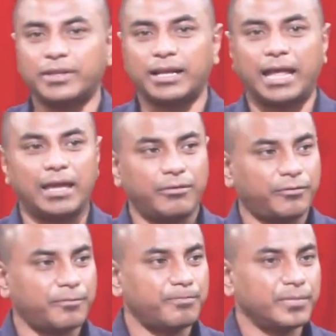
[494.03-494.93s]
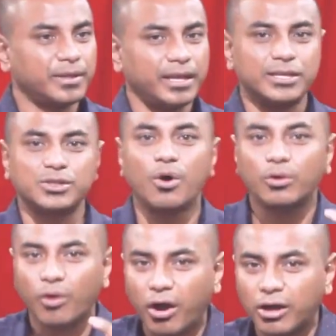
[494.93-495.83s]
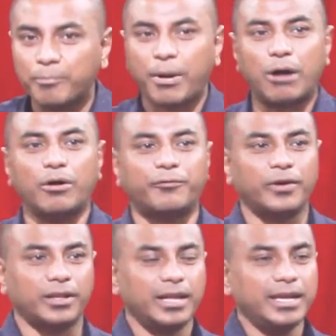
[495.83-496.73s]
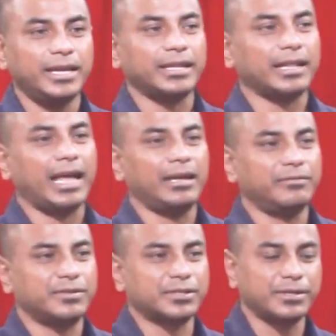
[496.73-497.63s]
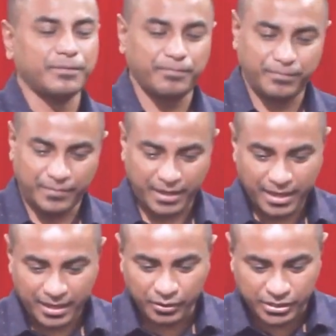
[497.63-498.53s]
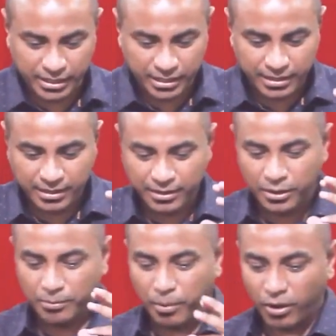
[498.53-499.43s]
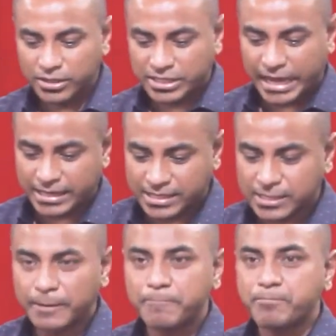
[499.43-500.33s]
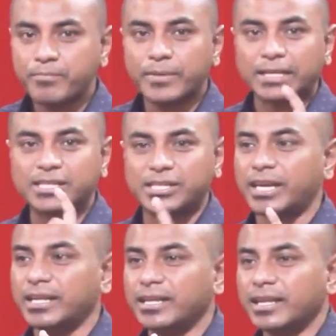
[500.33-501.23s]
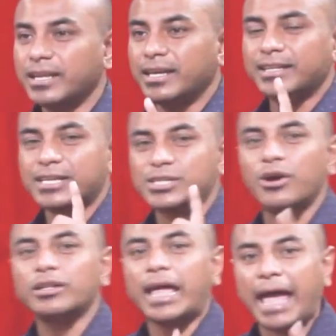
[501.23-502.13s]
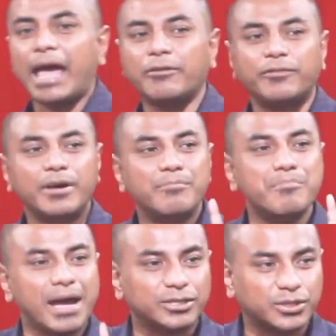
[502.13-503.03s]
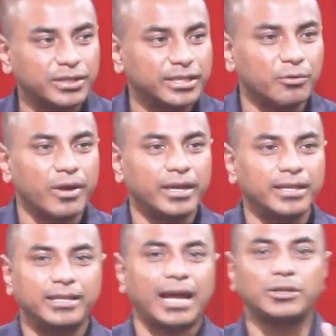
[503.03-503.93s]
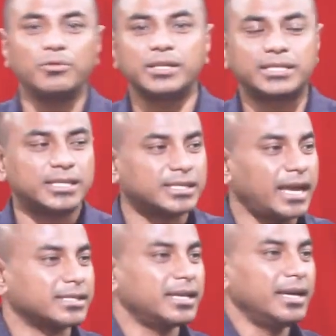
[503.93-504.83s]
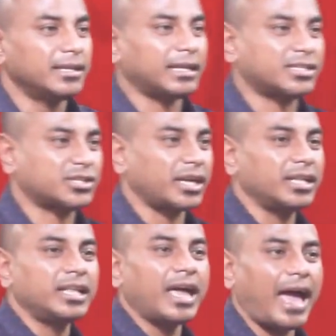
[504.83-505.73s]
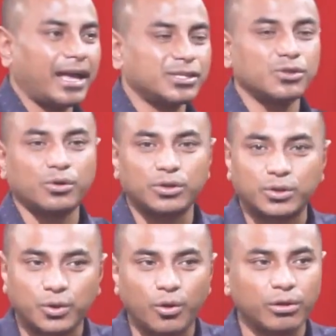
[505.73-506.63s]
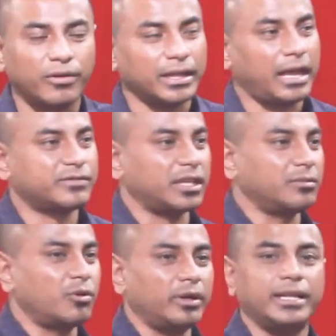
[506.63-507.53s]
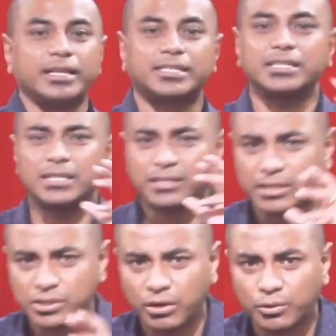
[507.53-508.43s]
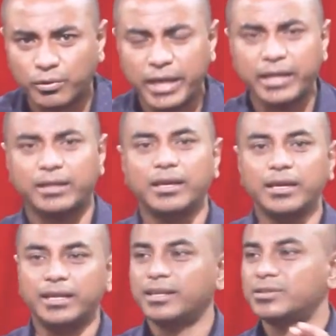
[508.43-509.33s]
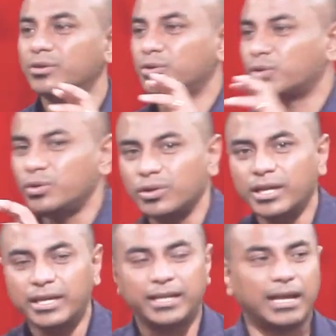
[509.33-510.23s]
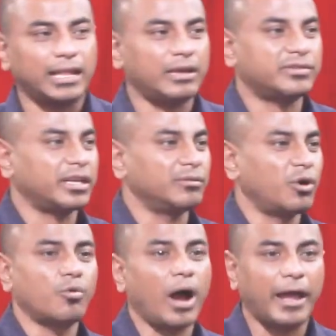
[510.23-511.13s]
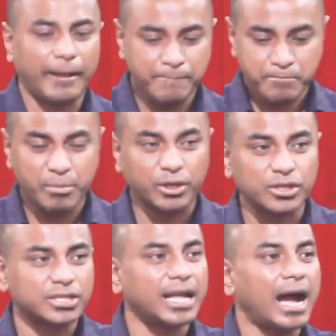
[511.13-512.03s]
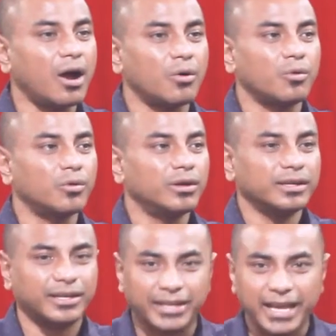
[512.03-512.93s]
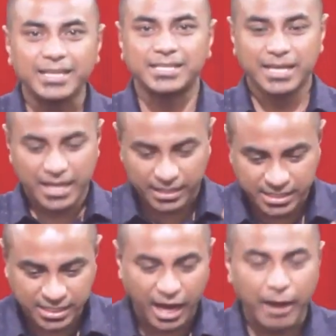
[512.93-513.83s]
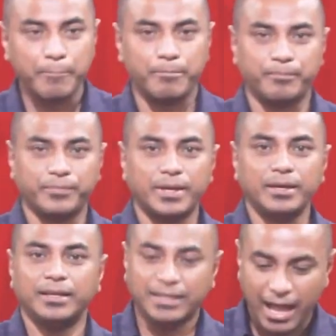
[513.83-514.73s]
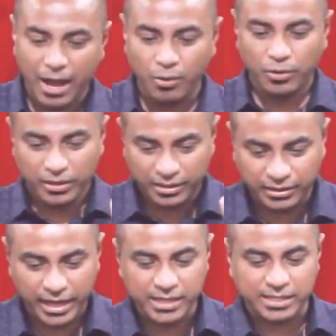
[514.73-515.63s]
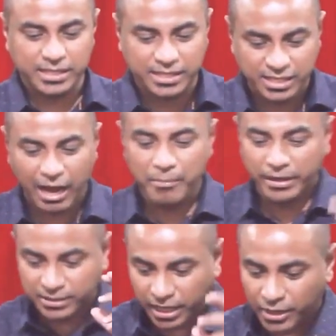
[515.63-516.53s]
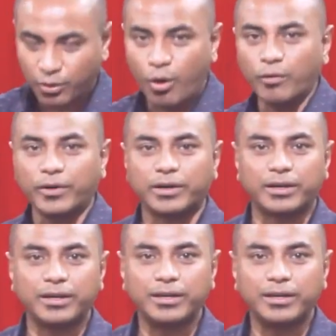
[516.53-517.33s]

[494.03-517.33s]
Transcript: our life, is no longer powerful in our lives. You see, Paul says that sin does not have mastery in a way. In other words, he says that sin has no control of our lives anymore. It does not reign. It does not rule in our lives anymore. Why? Because now grace has come. Now grace has come and take over